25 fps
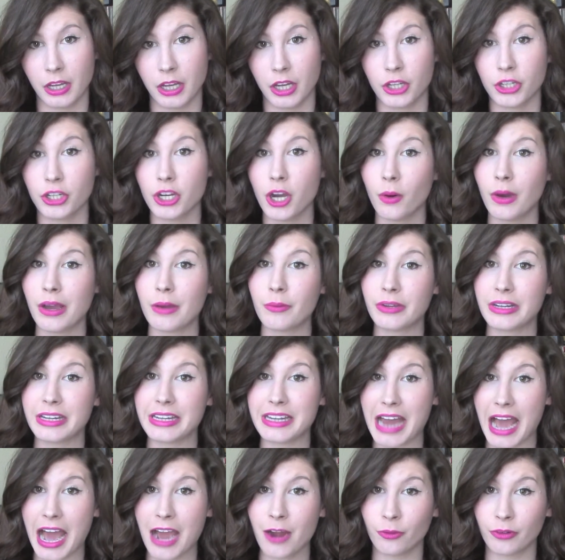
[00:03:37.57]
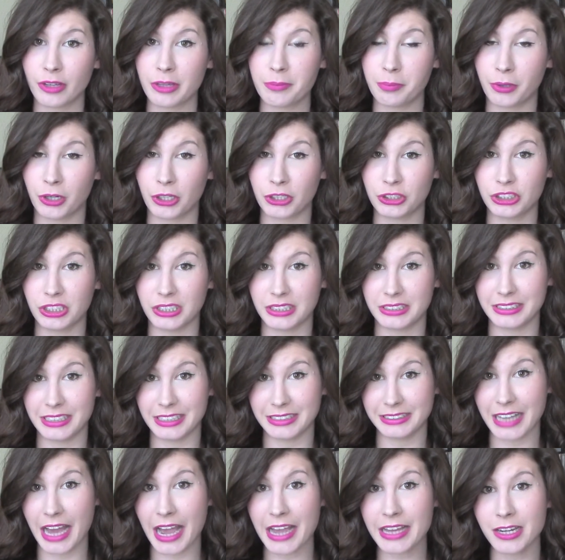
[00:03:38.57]
No, I would not repurchase
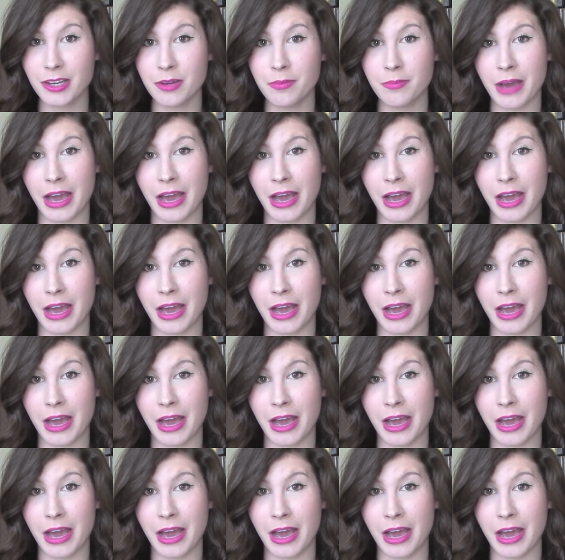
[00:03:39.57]
this item.